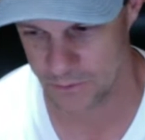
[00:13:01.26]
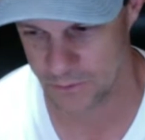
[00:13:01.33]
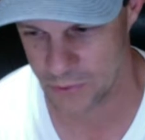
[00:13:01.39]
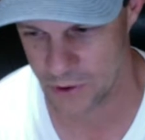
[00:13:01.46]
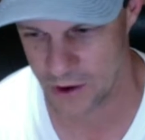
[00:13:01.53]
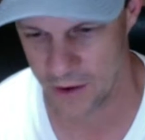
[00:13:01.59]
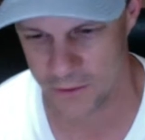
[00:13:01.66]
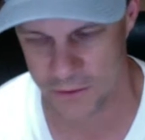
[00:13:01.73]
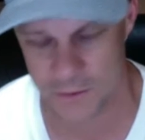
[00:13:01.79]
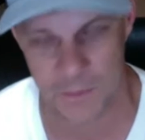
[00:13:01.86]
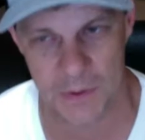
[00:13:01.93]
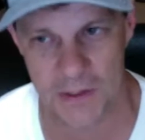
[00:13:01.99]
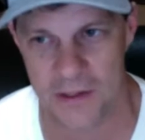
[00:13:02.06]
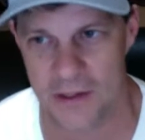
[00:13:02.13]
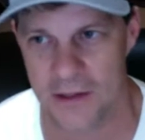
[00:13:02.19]
proud to
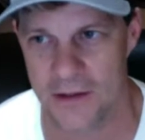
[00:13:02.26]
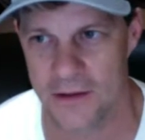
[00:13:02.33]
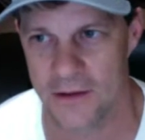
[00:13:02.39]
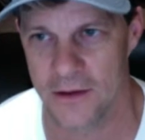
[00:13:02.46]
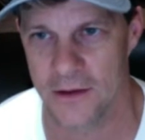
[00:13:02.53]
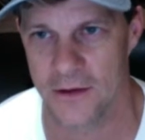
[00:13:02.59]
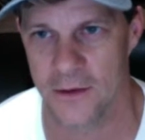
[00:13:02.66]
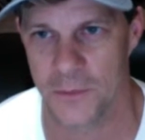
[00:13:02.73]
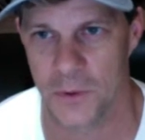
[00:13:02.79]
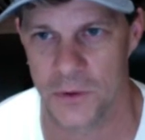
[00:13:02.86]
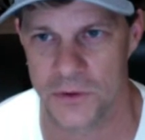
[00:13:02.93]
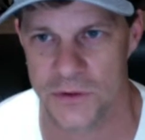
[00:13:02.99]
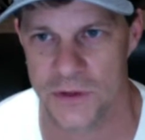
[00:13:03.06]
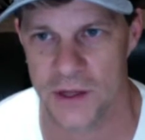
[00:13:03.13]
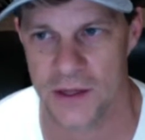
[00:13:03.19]
be uh, the
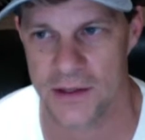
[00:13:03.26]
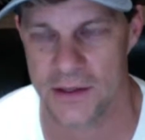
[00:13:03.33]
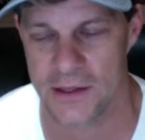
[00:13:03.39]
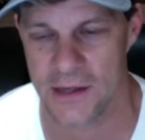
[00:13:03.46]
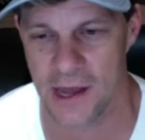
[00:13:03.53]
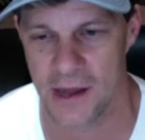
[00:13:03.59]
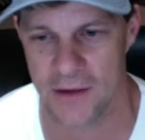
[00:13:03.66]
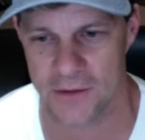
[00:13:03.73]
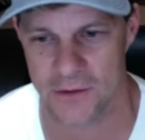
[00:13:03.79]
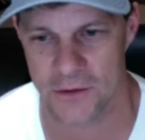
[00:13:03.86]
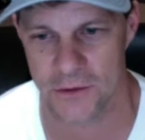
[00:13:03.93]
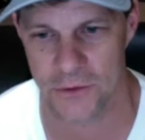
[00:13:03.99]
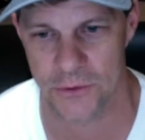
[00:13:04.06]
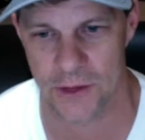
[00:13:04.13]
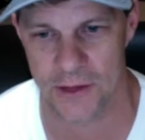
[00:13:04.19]
person that he asked to
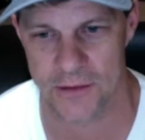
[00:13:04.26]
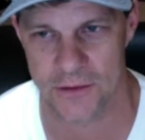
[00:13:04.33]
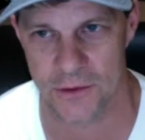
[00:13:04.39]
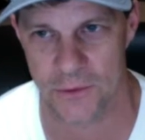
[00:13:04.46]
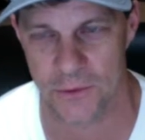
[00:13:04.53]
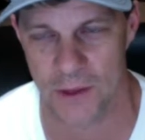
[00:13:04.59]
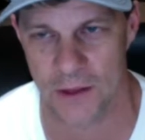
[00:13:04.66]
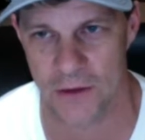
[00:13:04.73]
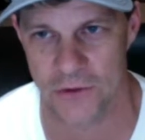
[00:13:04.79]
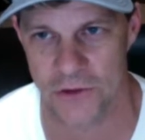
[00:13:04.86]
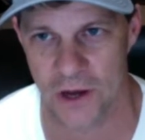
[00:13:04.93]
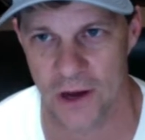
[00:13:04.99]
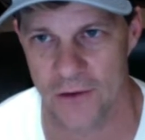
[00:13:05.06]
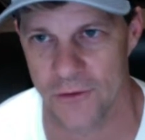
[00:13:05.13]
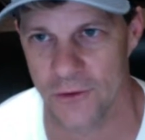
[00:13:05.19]
do that. So thank you,
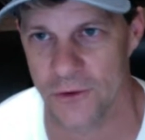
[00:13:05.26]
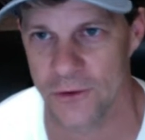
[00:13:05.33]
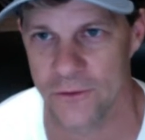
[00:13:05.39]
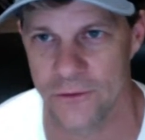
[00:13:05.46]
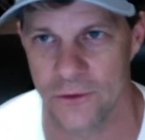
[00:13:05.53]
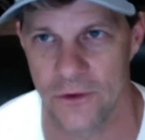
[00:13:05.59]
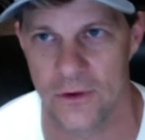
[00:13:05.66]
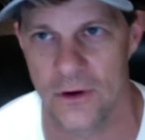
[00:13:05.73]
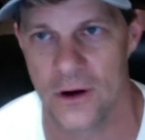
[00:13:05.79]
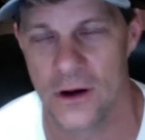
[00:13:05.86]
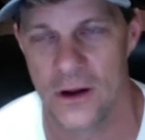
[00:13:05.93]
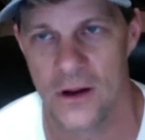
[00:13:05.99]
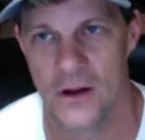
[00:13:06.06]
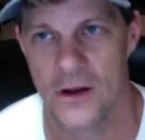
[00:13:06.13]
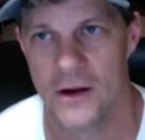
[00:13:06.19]
John, for for
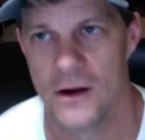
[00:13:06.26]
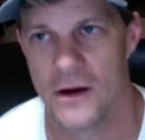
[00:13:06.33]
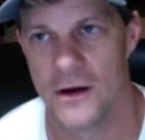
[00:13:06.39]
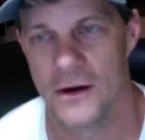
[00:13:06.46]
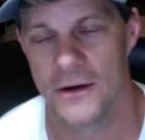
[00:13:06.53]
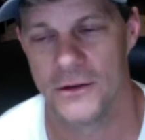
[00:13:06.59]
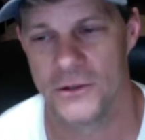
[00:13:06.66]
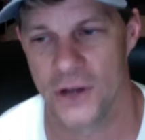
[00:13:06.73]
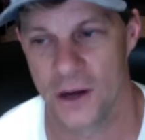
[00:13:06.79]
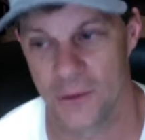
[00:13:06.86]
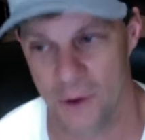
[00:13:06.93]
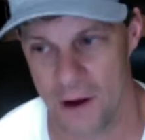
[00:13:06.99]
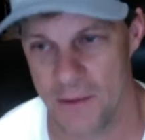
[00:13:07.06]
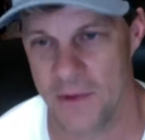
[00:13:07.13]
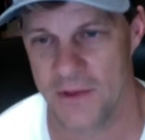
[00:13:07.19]
uh, John
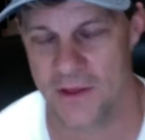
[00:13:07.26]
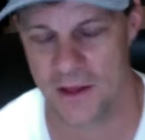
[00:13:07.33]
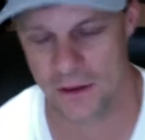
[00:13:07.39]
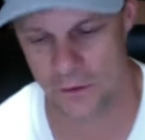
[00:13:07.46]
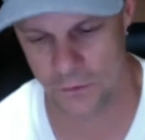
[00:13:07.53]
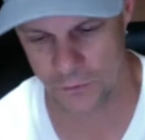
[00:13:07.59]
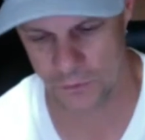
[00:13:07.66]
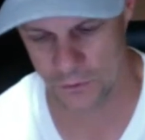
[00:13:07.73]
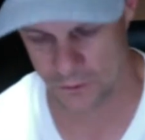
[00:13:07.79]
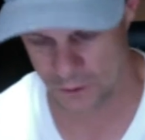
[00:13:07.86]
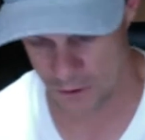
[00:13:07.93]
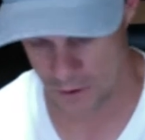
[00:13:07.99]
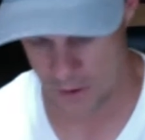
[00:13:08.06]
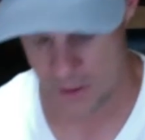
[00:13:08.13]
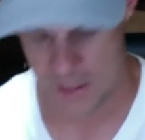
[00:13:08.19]
Raymond. Thank you for
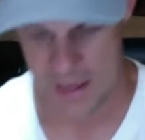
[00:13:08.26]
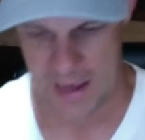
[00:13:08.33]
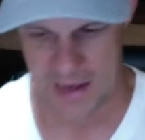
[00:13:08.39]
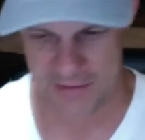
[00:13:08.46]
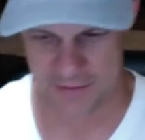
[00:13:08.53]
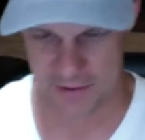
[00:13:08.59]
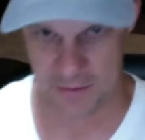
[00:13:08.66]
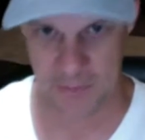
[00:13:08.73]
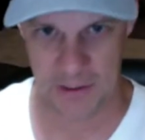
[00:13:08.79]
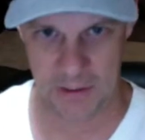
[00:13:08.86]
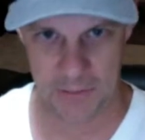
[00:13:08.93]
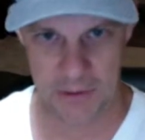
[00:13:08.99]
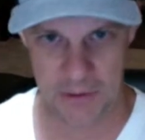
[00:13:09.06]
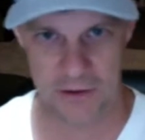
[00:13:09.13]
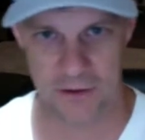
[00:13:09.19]
asking me
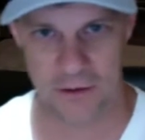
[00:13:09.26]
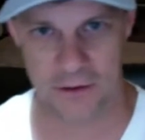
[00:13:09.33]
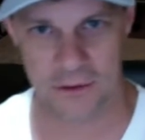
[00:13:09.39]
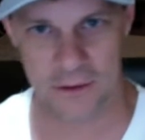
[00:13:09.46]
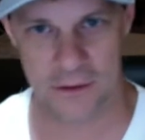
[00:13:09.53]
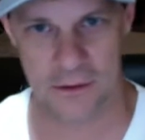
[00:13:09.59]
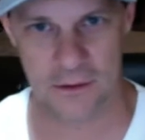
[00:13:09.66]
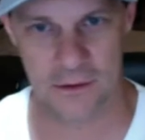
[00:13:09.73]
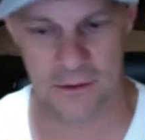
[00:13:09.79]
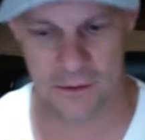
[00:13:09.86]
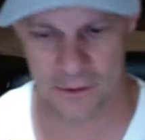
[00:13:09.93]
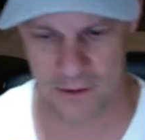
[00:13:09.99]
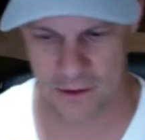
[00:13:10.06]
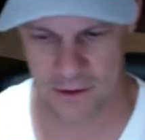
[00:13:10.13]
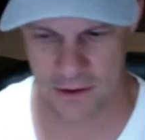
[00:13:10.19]
to be the
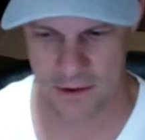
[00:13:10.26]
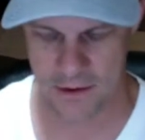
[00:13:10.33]
uh,